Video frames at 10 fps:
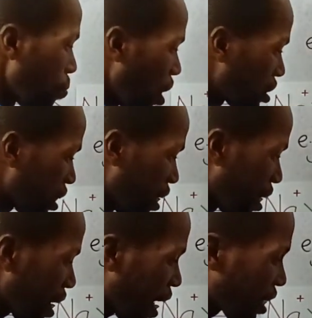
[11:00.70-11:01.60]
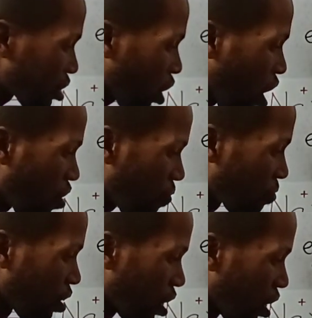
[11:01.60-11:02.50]
But in the case
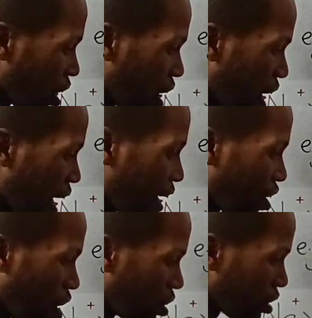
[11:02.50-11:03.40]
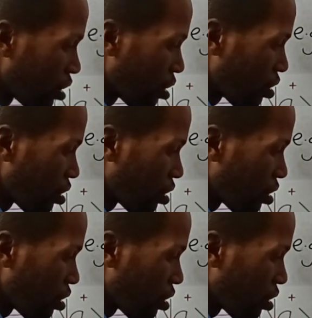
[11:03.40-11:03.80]
of the ion,